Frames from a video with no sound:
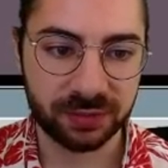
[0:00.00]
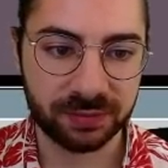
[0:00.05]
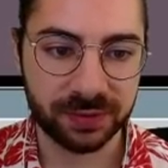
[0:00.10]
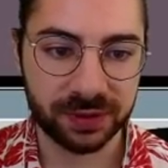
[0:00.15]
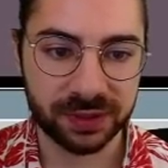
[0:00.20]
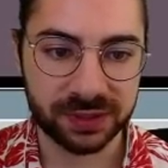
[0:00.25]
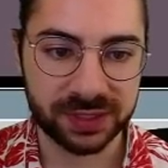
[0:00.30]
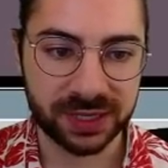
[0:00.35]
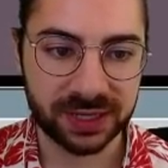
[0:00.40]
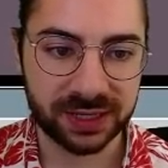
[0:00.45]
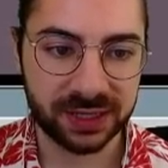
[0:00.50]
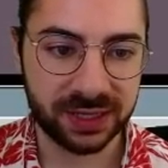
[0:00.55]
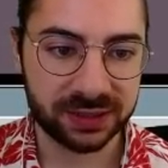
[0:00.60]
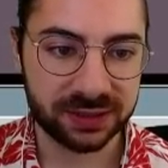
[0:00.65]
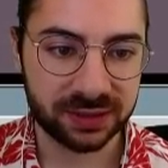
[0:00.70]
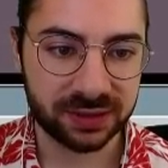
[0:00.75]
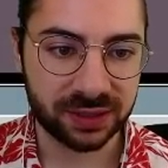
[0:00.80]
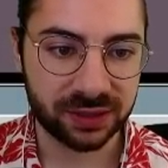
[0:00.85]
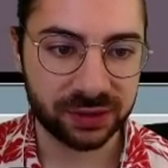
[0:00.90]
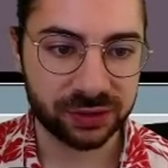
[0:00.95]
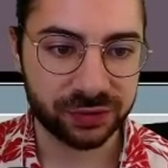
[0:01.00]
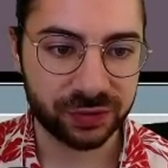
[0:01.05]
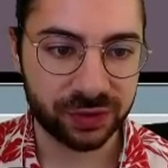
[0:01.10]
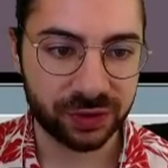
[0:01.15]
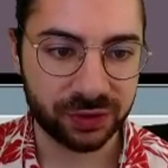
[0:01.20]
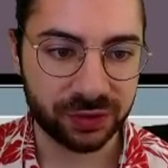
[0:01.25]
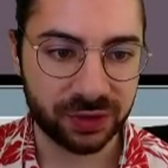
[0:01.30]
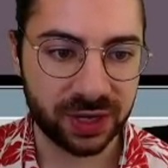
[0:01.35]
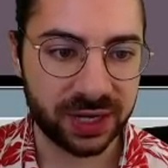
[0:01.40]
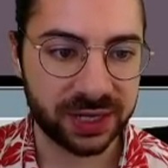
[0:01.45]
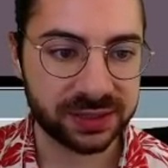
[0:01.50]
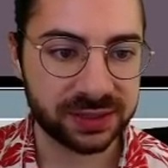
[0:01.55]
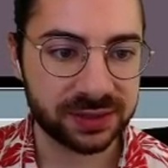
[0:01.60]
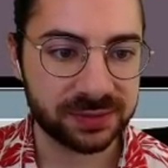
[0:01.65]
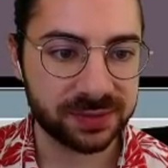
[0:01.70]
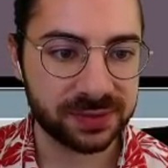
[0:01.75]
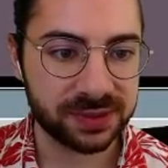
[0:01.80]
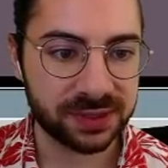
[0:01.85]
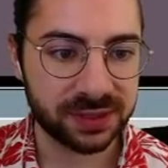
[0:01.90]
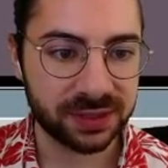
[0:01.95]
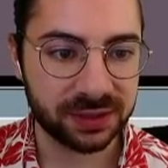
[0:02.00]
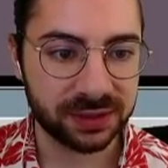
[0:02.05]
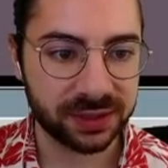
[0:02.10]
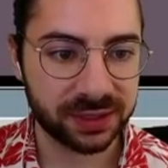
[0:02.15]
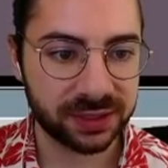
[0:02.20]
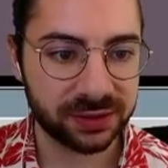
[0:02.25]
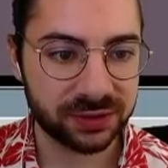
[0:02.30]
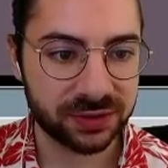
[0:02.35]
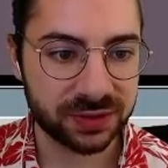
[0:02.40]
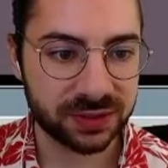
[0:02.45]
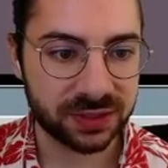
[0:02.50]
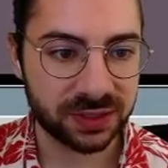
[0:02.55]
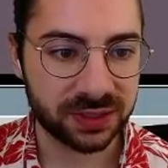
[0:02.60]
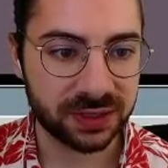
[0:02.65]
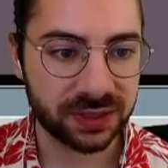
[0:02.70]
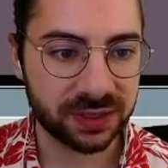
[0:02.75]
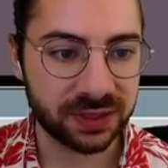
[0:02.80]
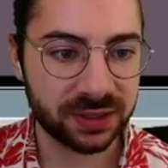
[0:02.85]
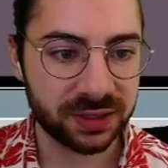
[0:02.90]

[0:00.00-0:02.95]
but the technique that they use for the grass is particularly interesting.